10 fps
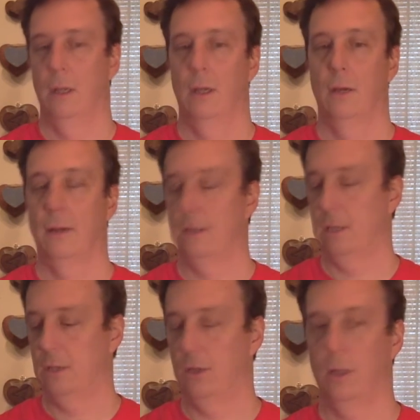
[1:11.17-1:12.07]
All right,
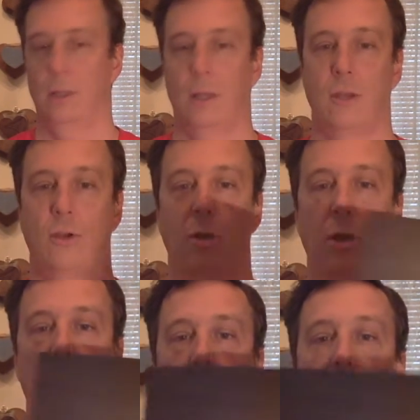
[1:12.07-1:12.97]
then you're going to take
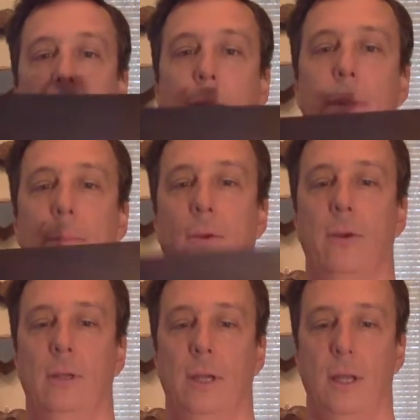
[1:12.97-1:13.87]
your black paper